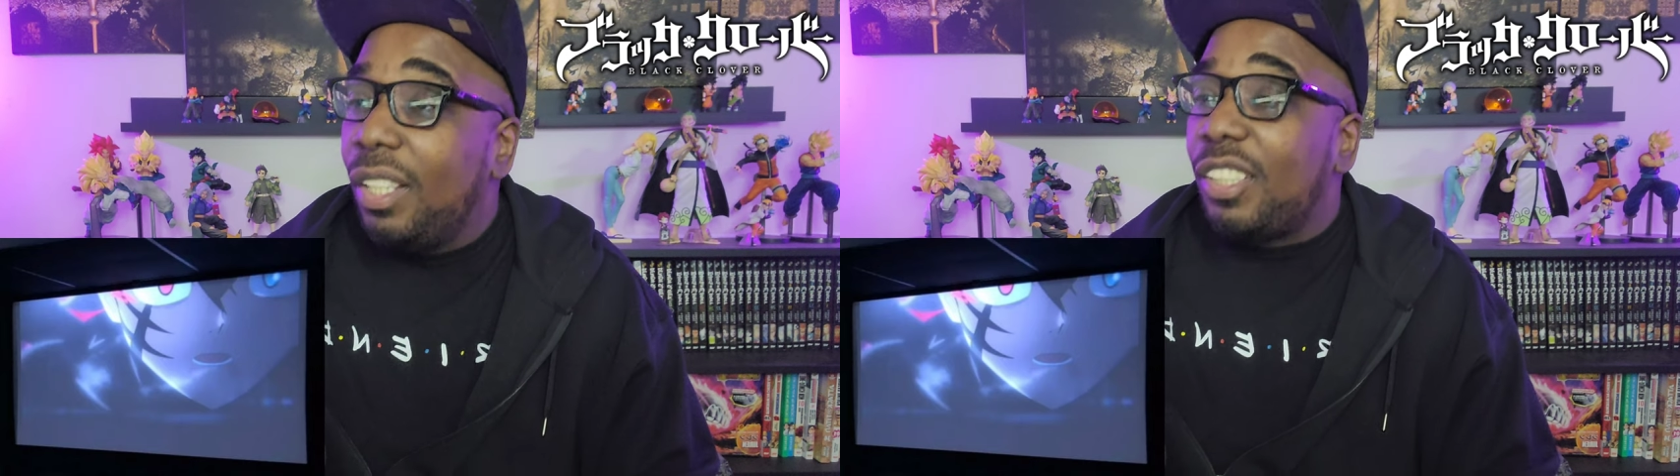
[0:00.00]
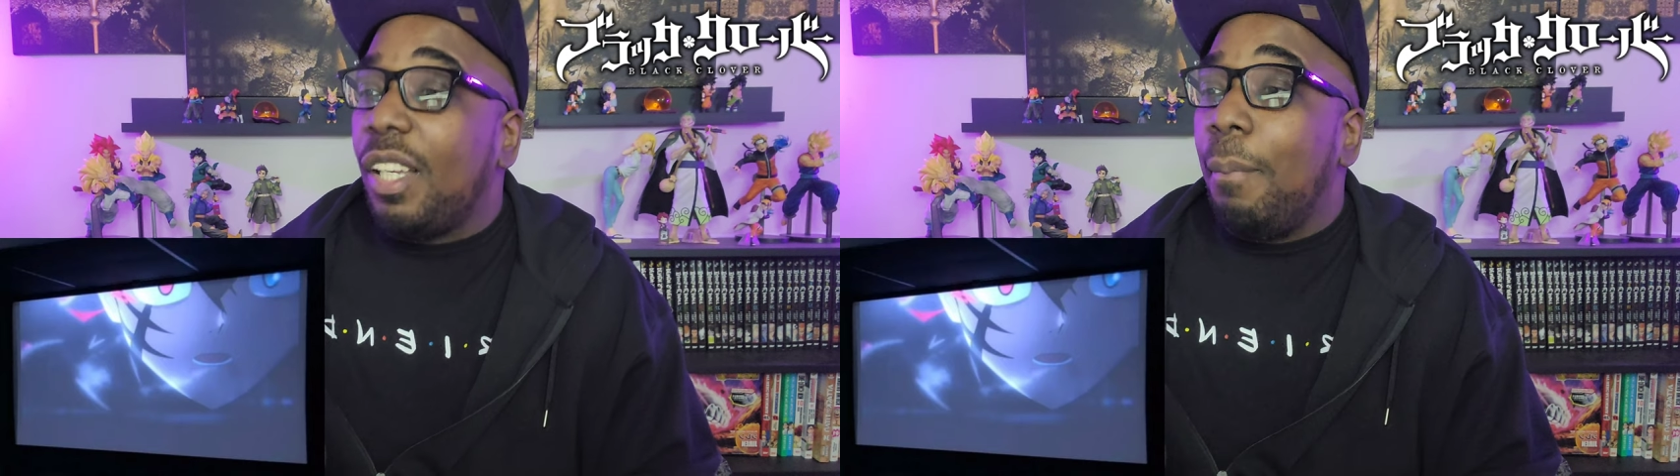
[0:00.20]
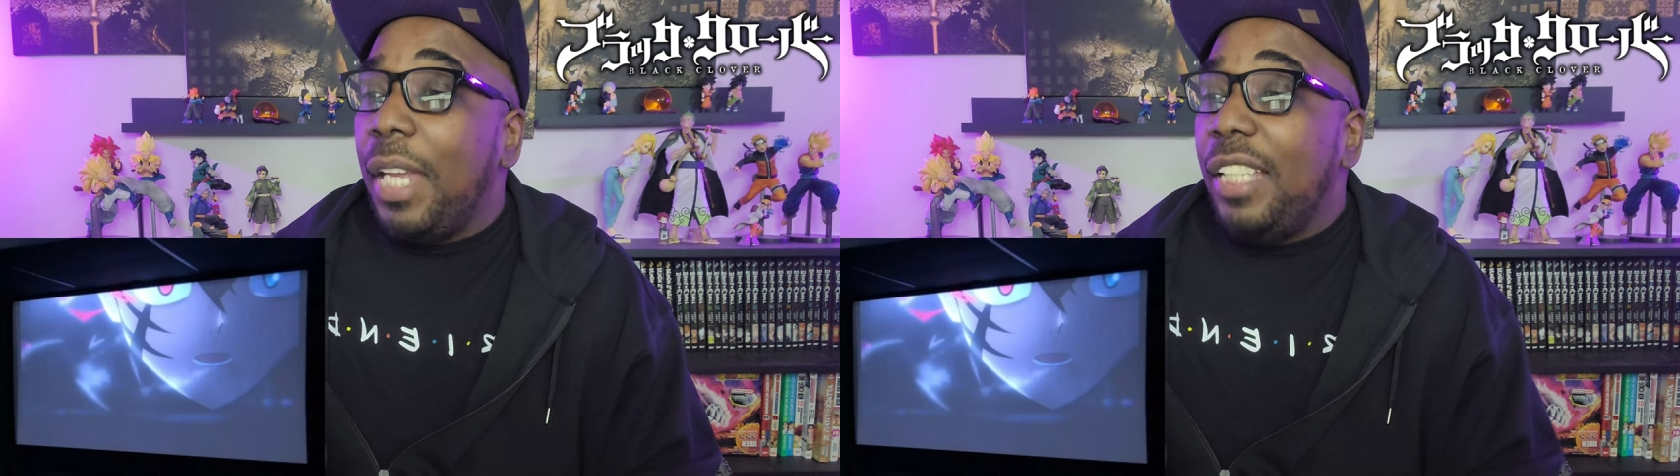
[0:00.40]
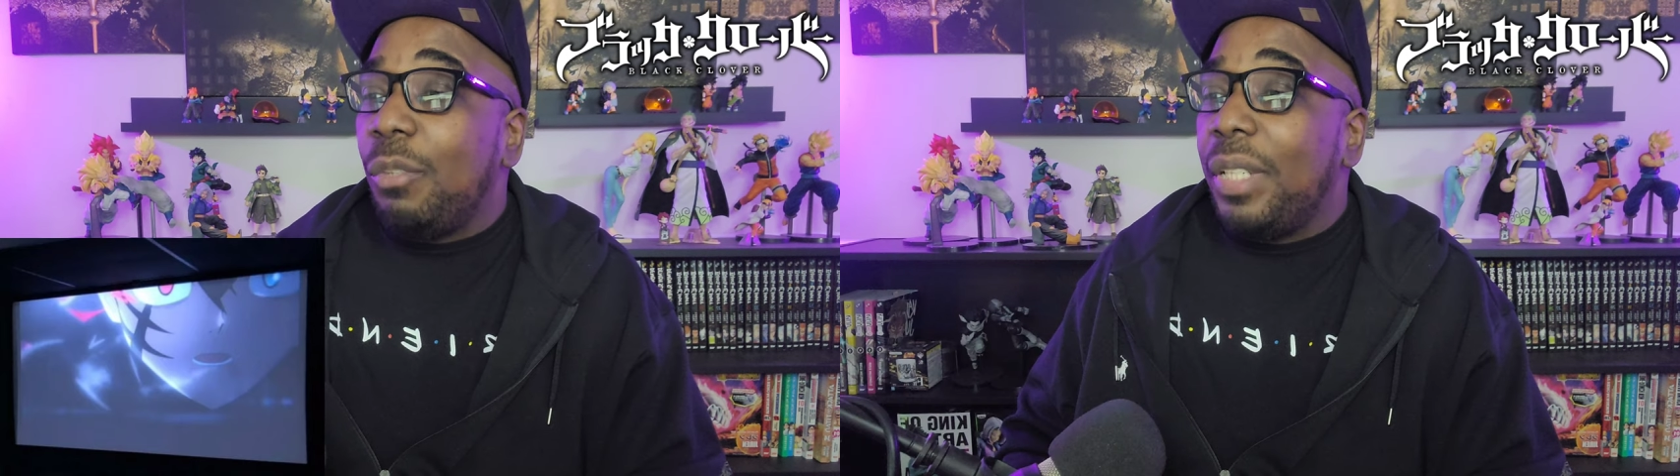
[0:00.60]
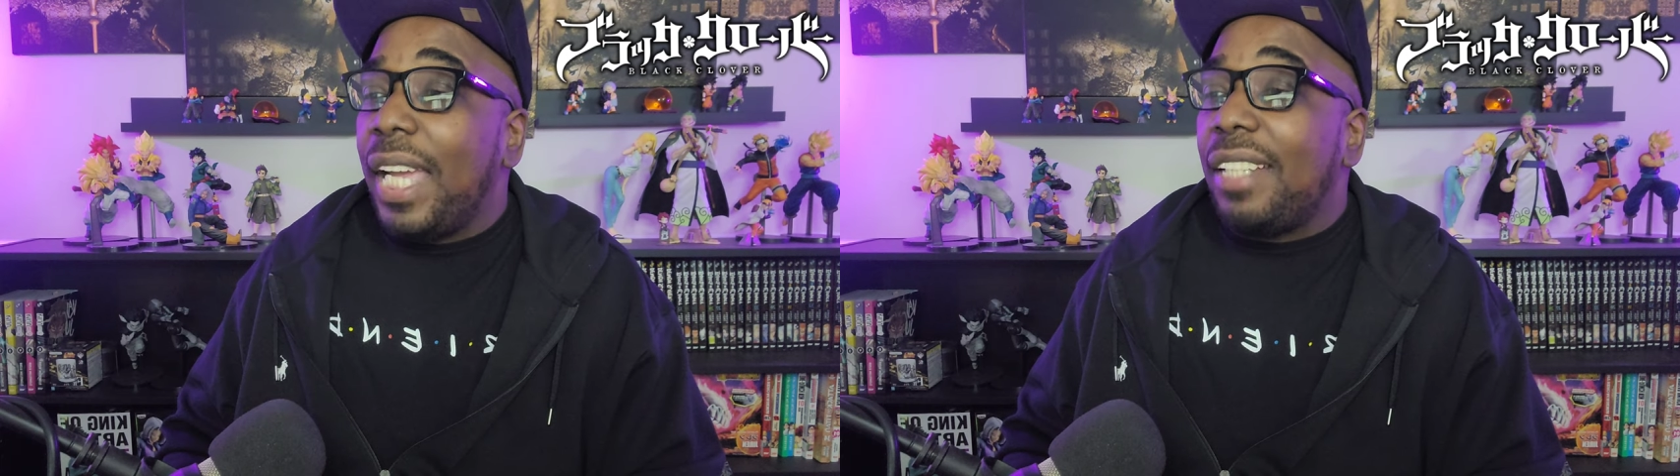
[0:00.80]
It looks
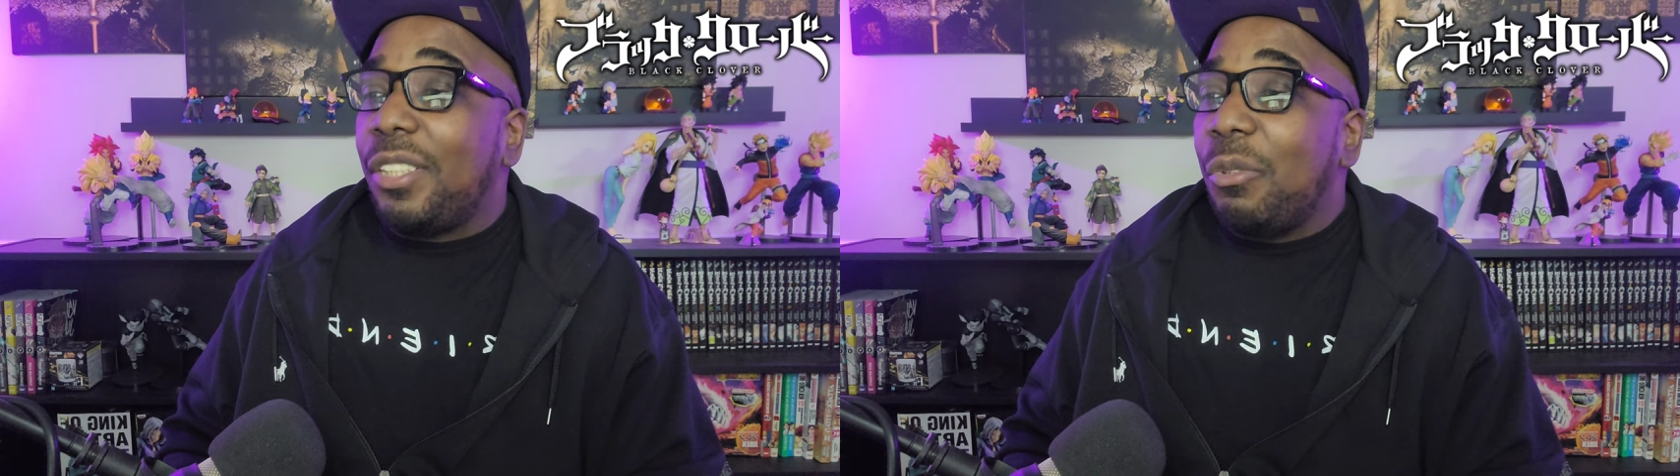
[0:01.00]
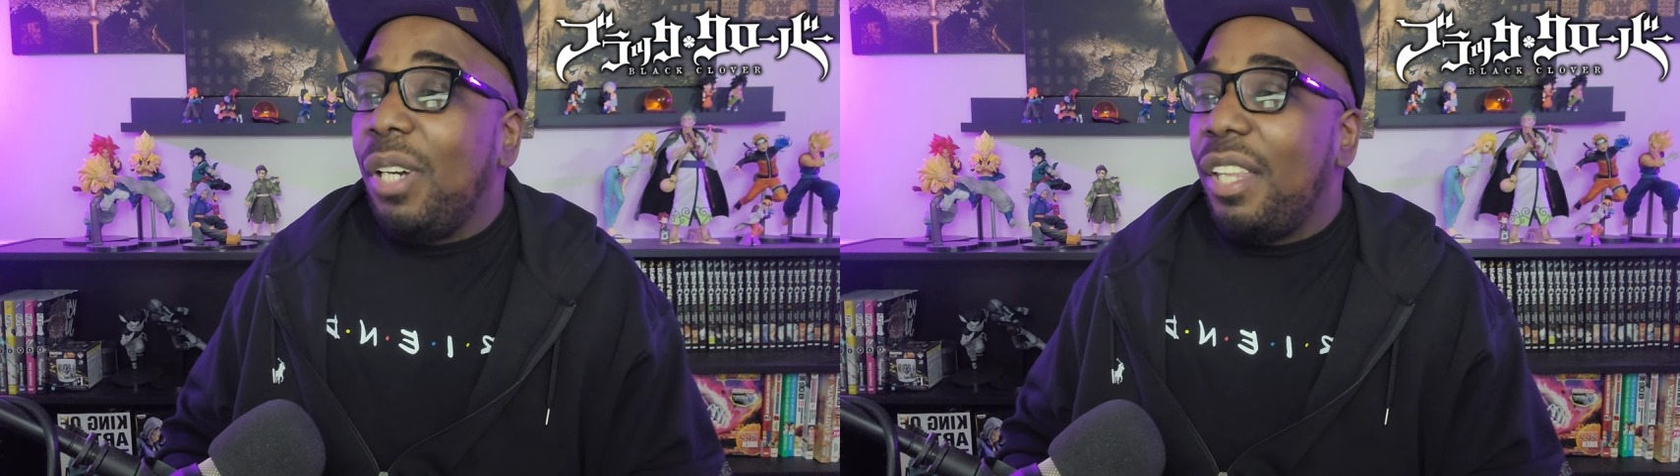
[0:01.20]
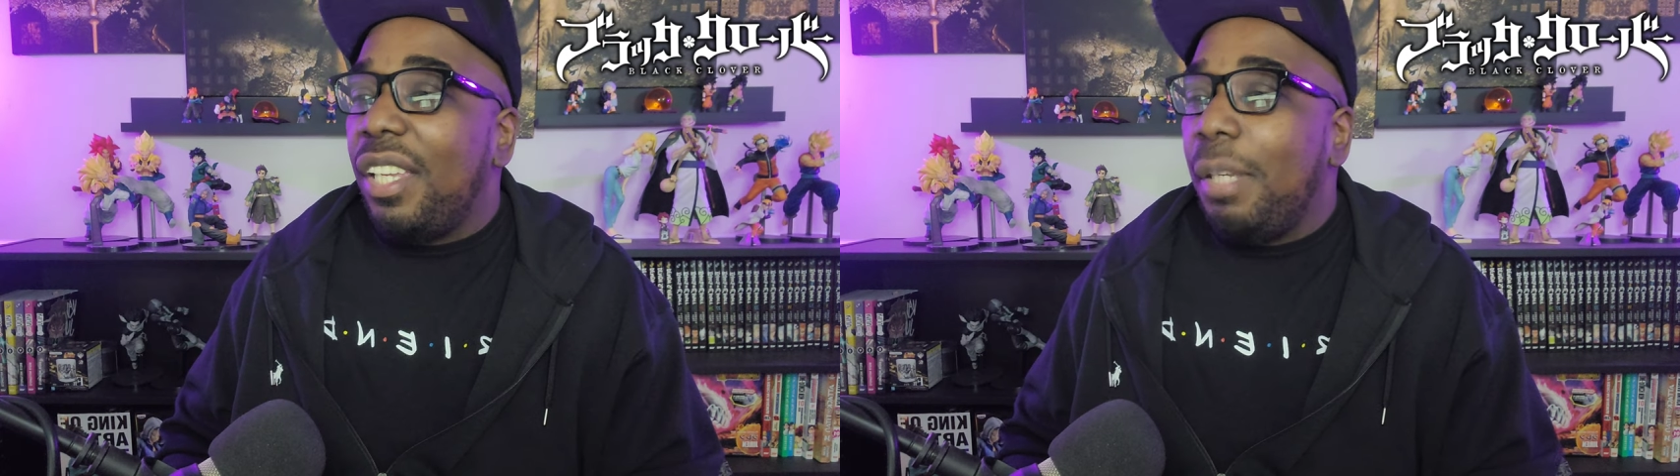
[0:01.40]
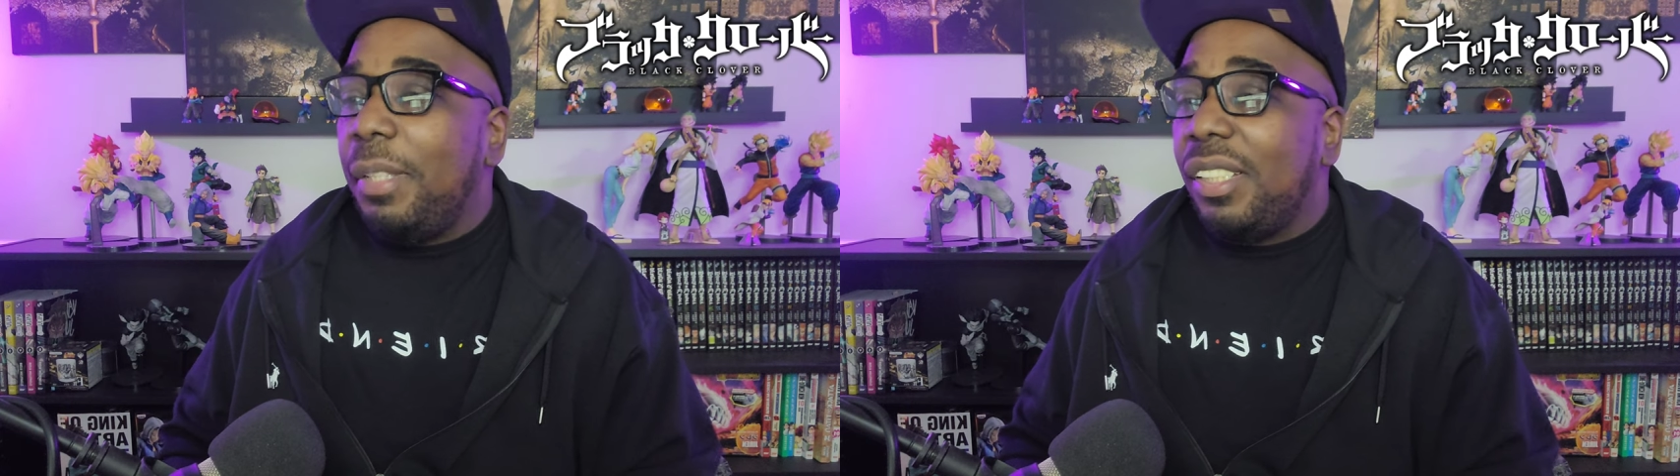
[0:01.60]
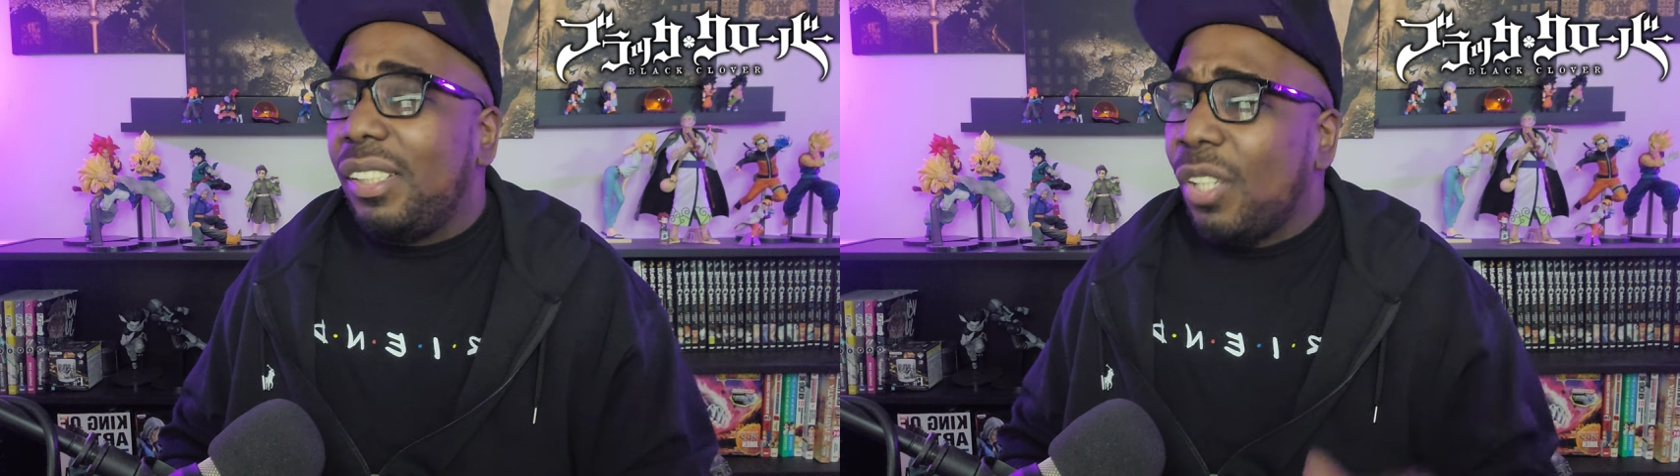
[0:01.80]
amazing. We got two other
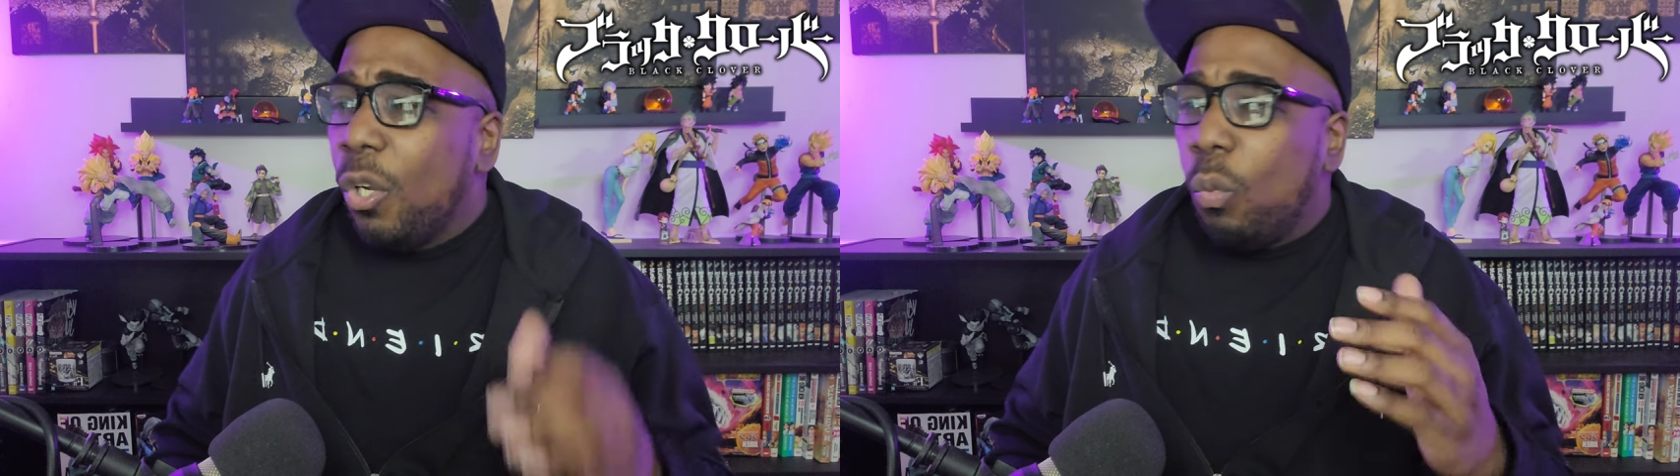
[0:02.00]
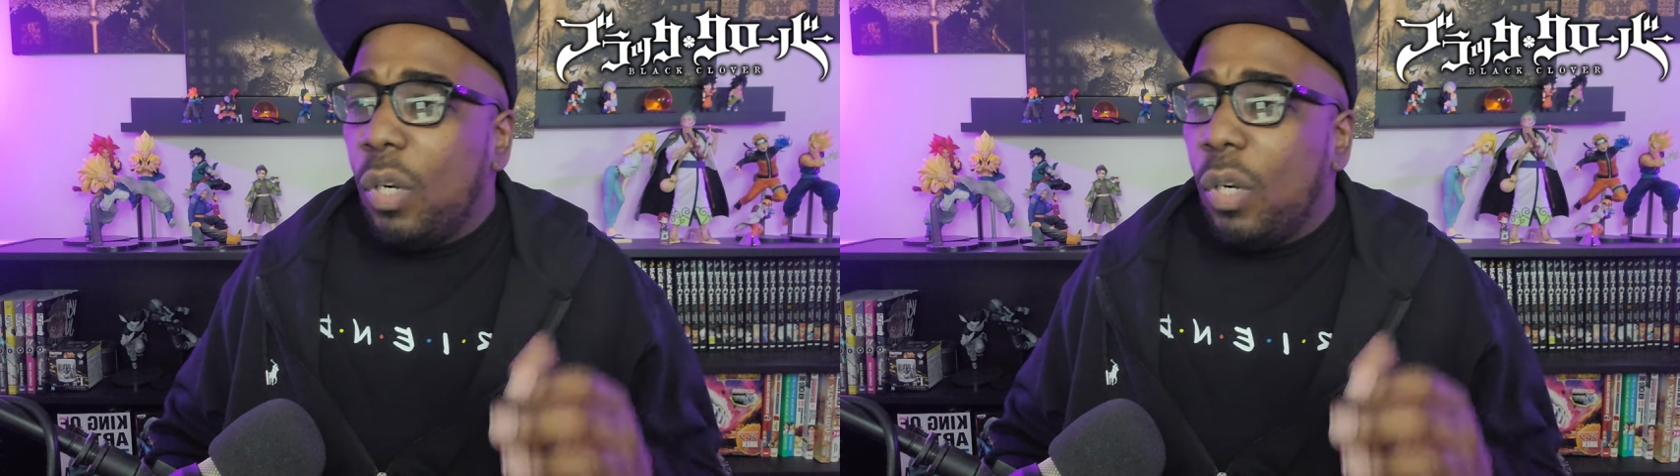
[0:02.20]
images.